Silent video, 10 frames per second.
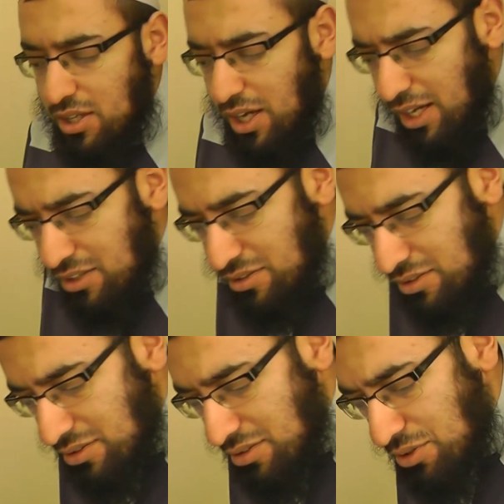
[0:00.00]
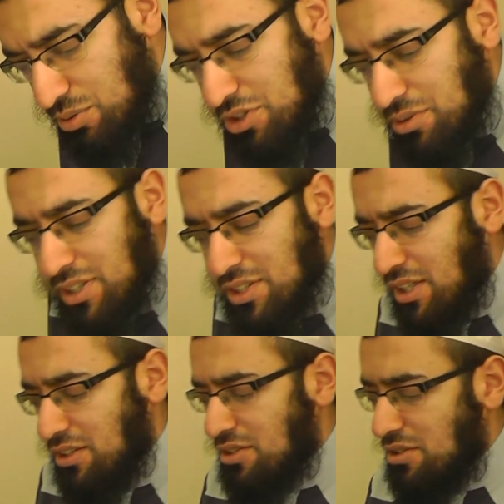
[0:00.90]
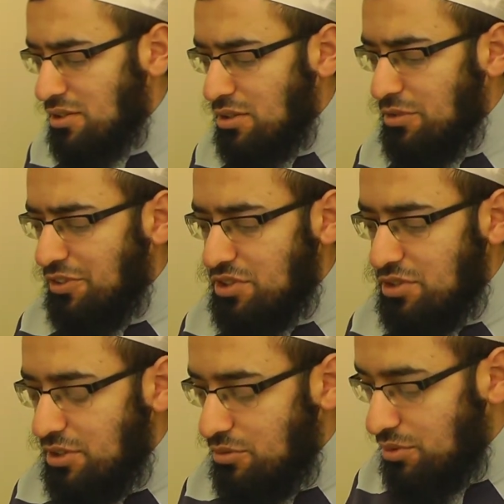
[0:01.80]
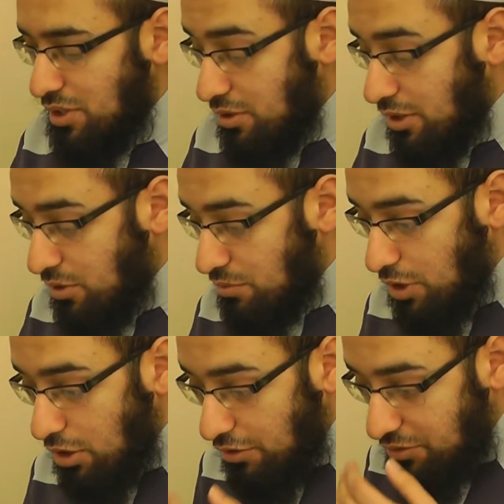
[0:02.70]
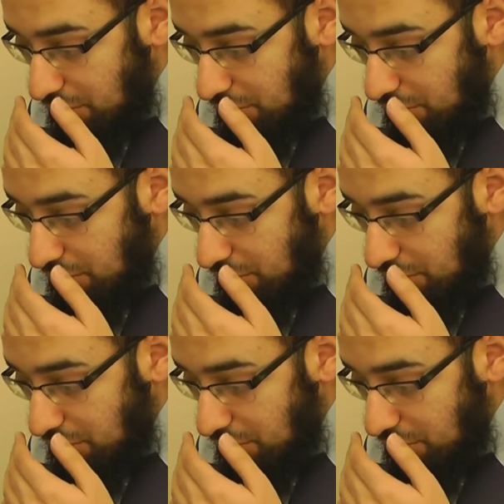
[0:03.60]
And in order to understand this, the Mufassirin, a lot of them